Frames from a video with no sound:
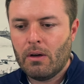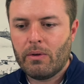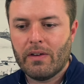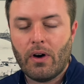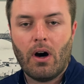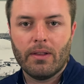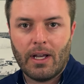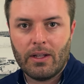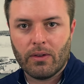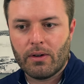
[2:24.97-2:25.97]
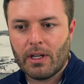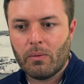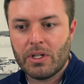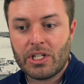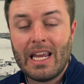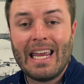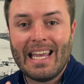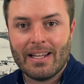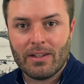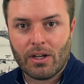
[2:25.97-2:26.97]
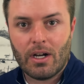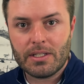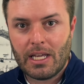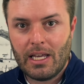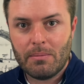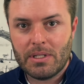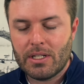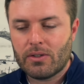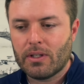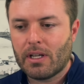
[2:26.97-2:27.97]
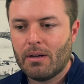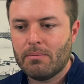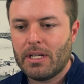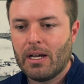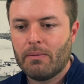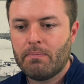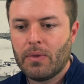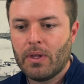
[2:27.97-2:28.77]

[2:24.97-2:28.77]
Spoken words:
We have online learning, which the cost can potentially come down.